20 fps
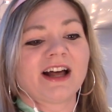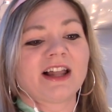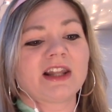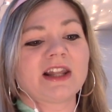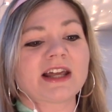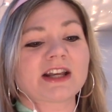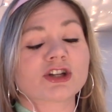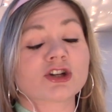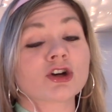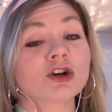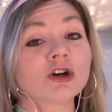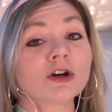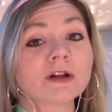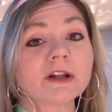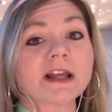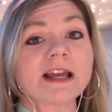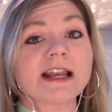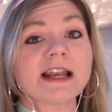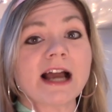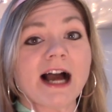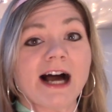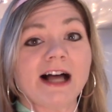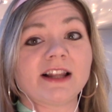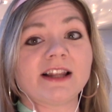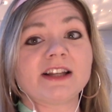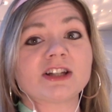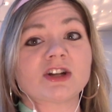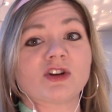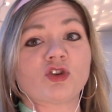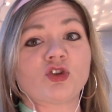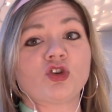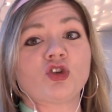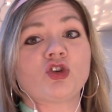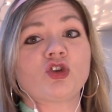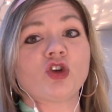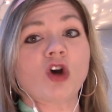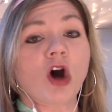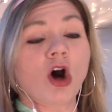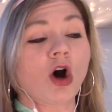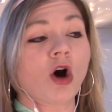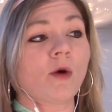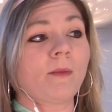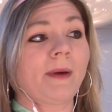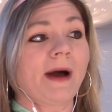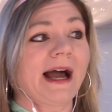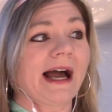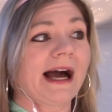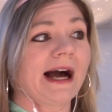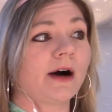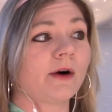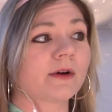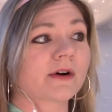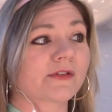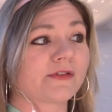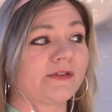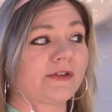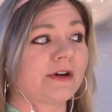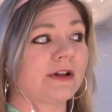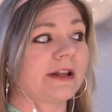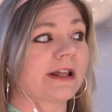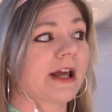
Like, truly, knowledge is so powerful,